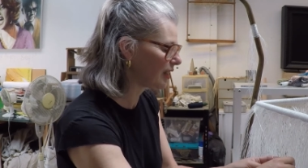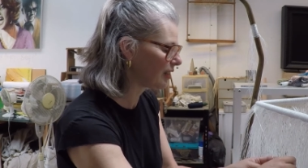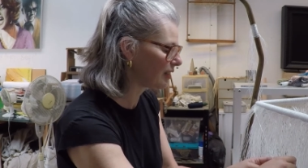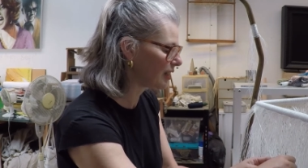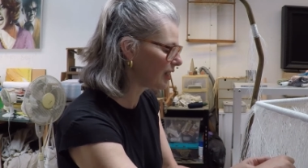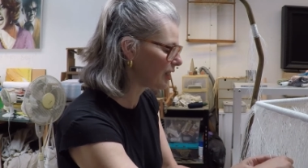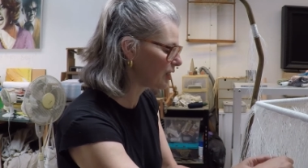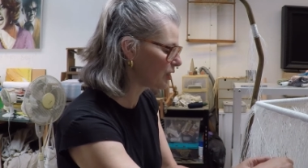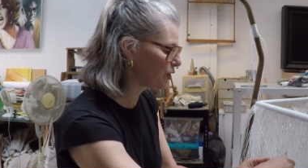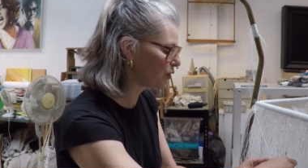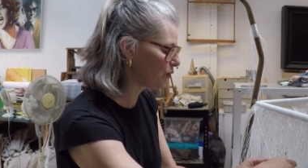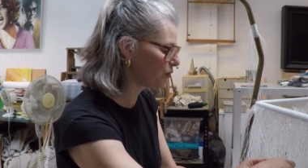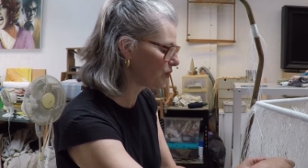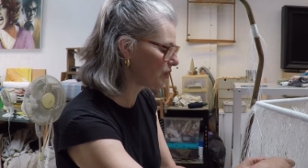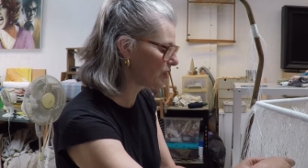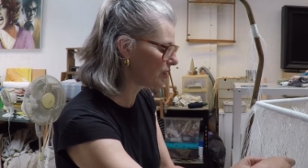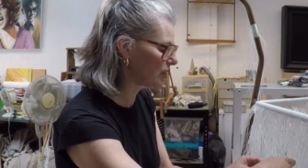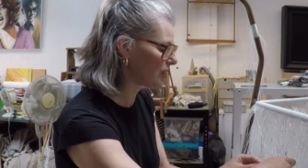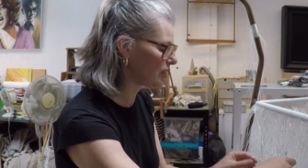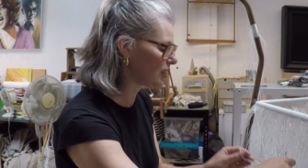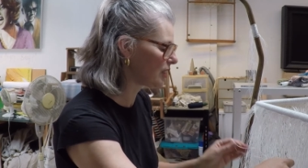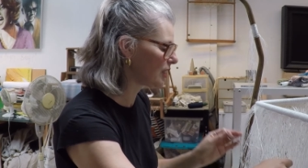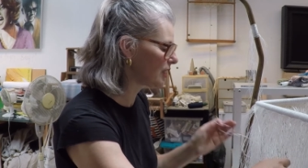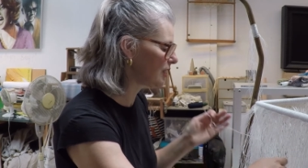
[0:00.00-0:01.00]
I sort of
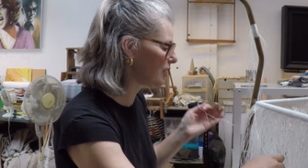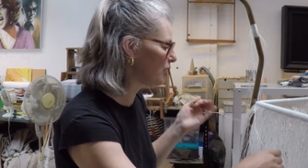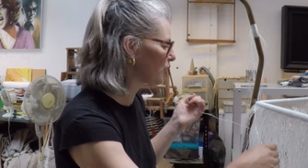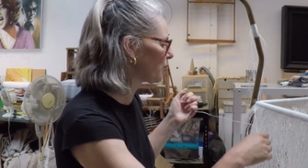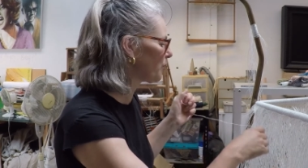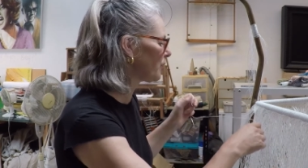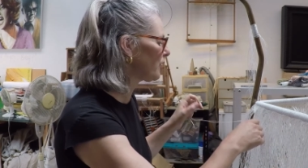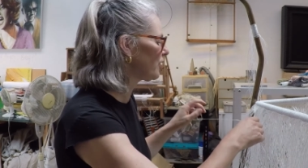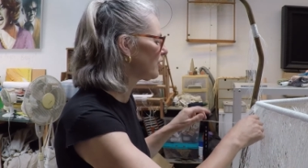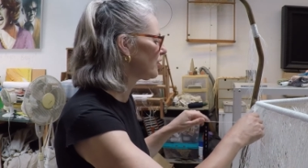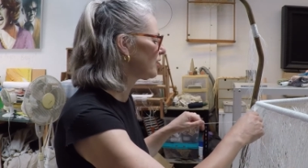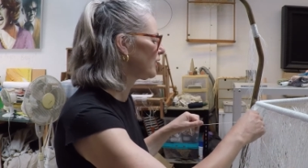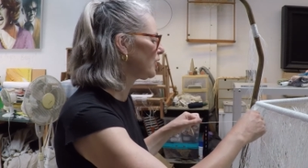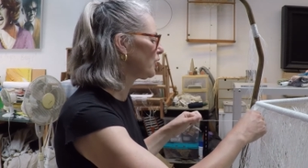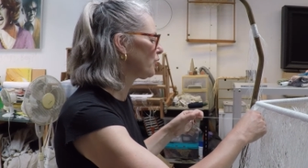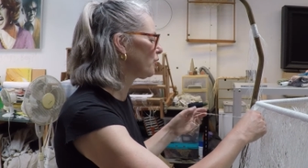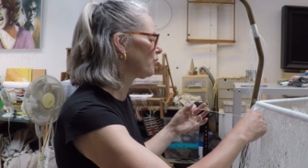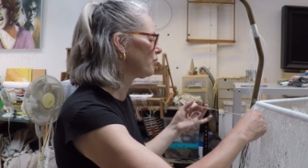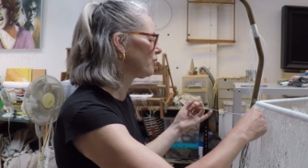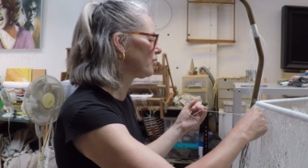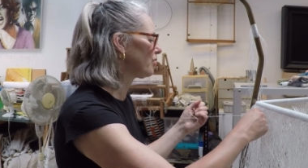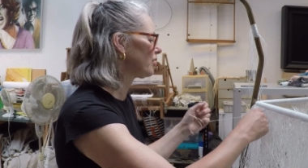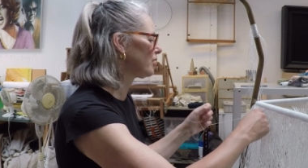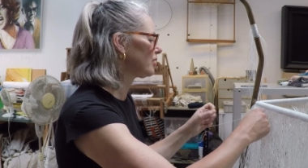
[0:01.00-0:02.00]
decided quite early
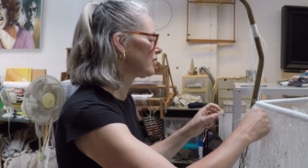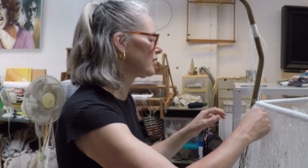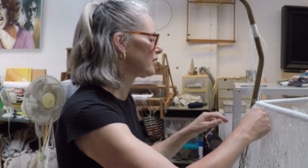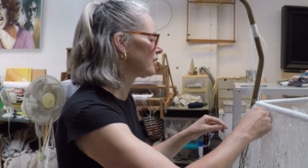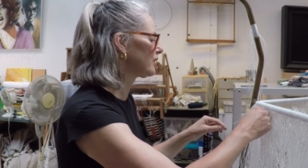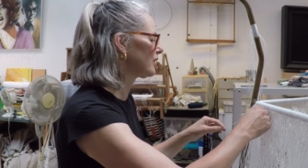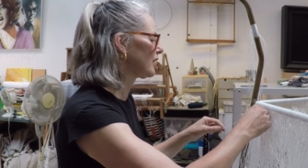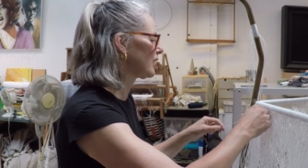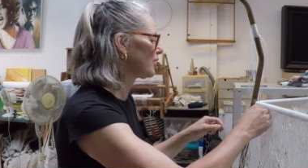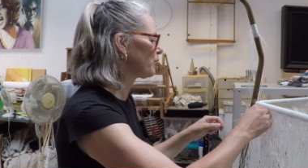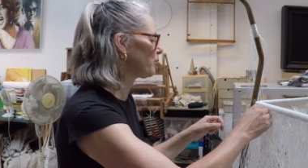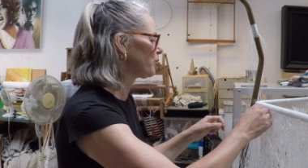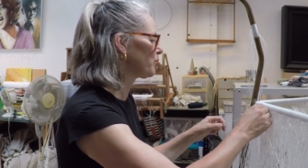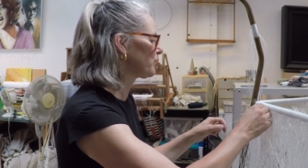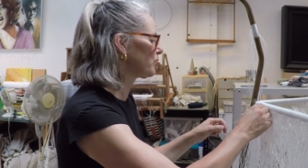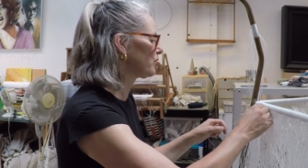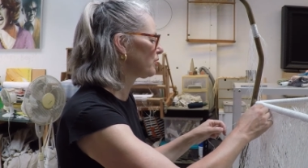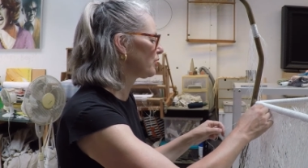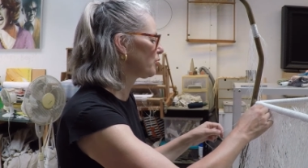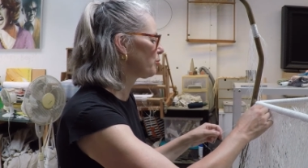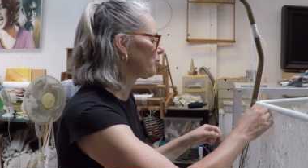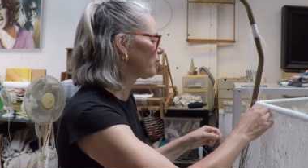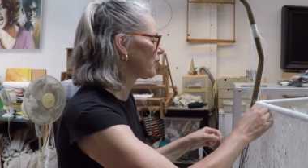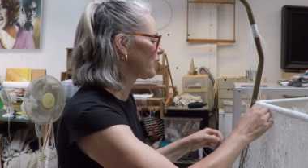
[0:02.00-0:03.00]
on that
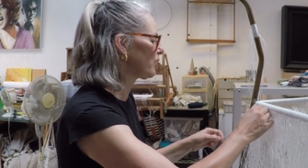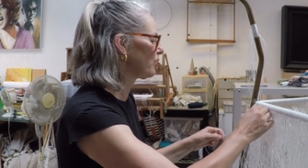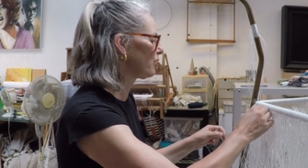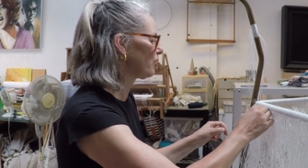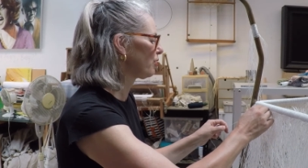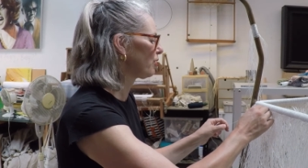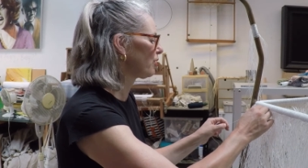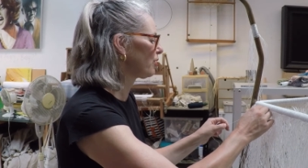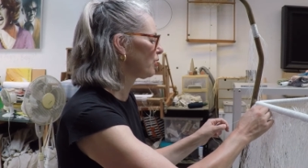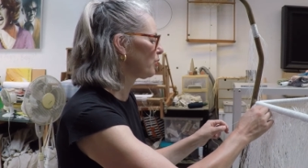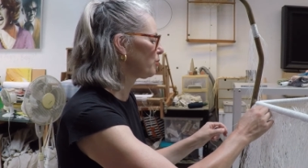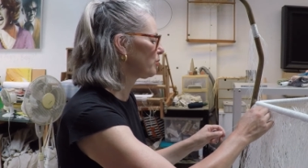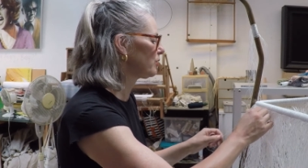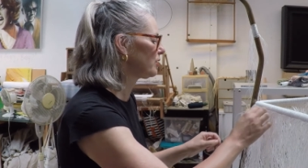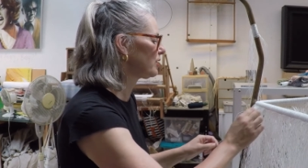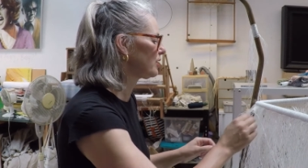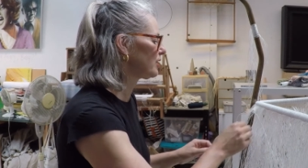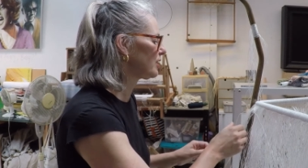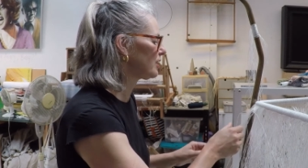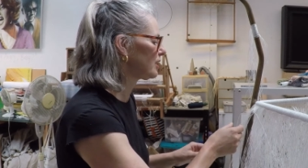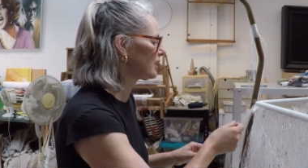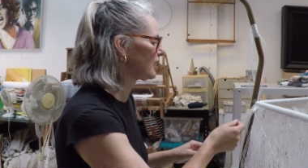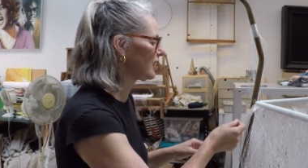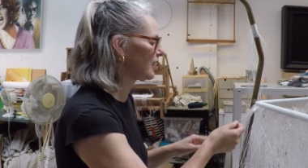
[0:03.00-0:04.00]
wasn't the path I wanted
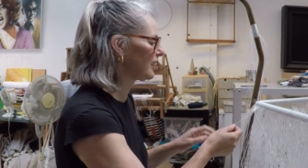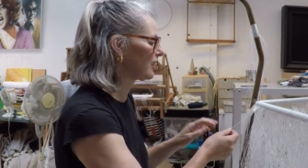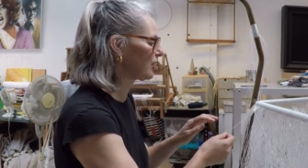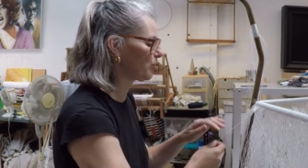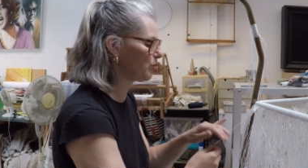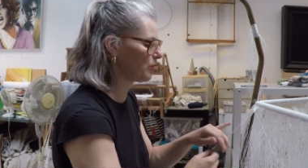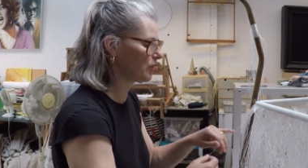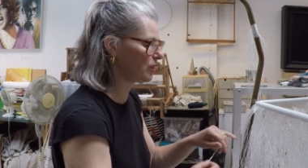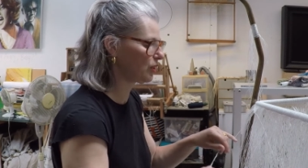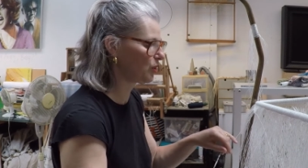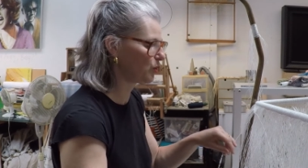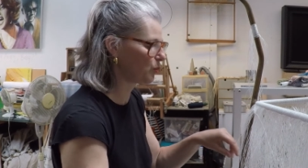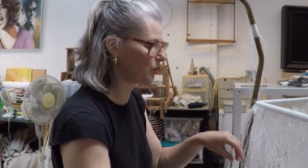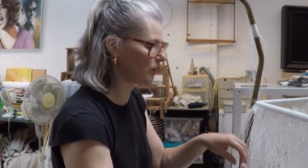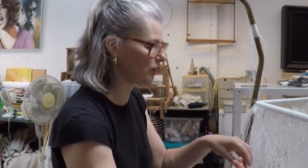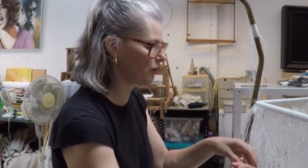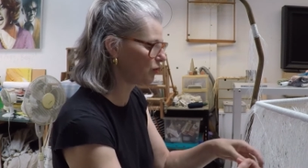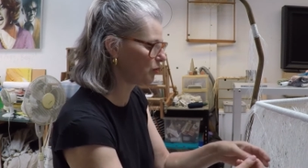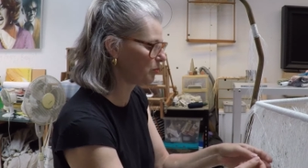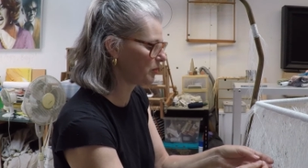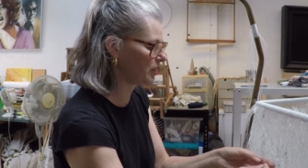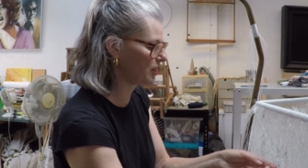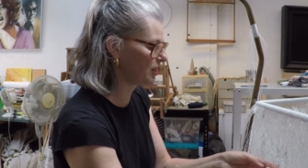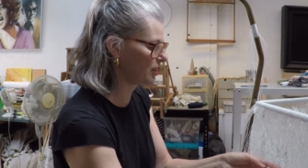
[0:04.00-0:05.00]
to take. I wanted to work
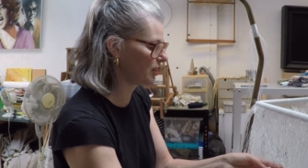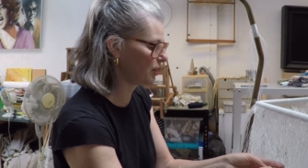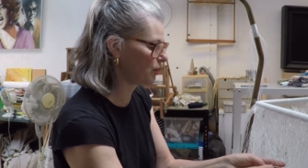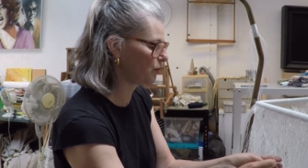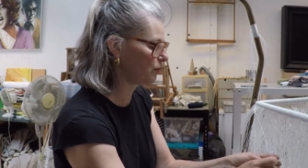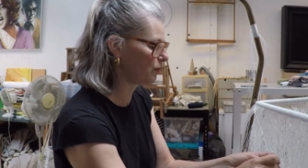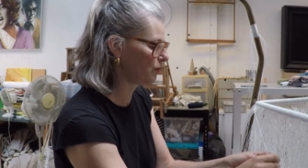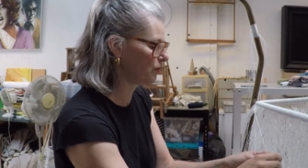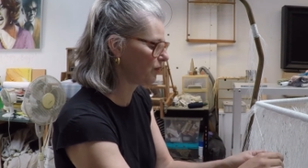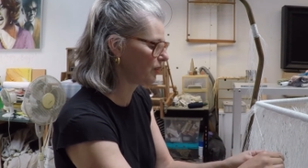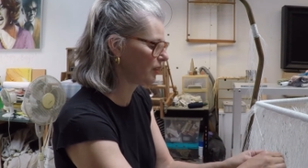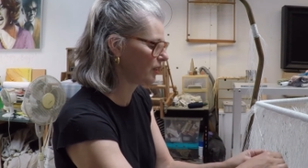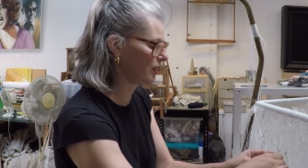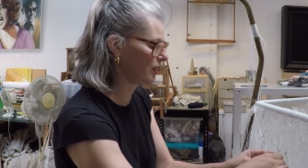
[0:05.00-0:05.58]
for myself.